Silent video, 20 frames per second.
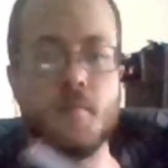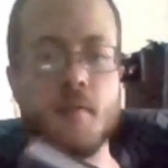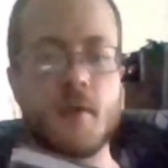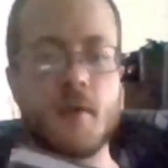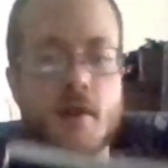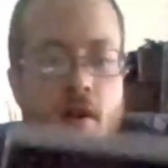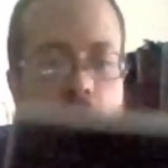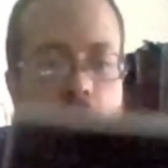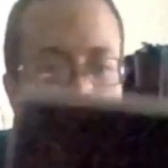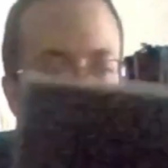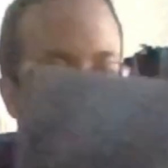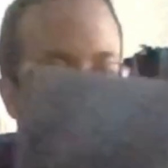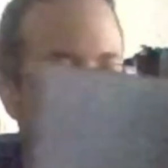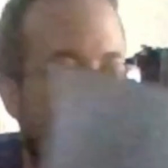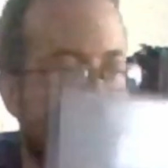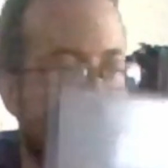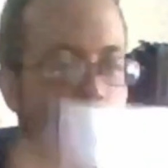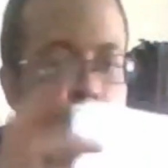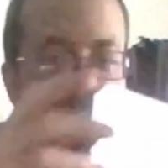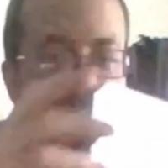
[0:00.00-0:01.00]
I love
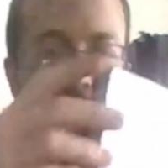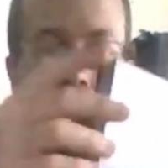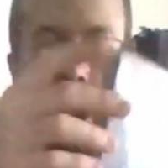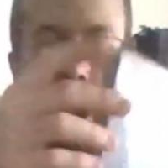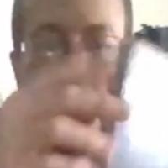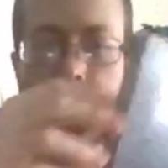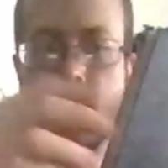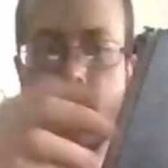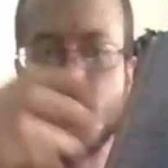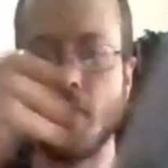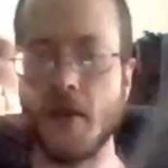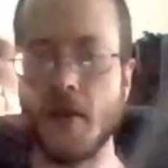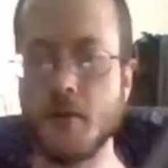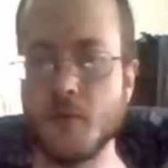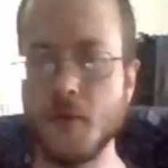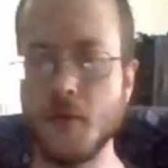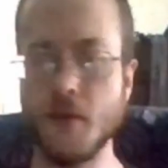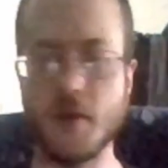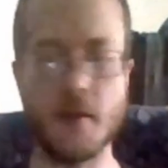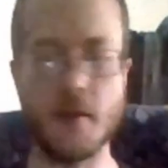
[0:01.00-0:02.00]
collector's editions. I
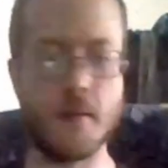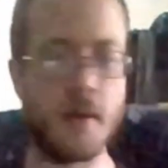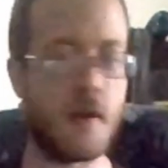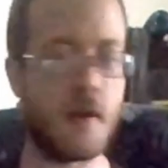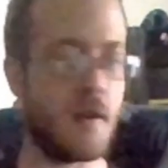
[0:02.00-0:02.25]
don't really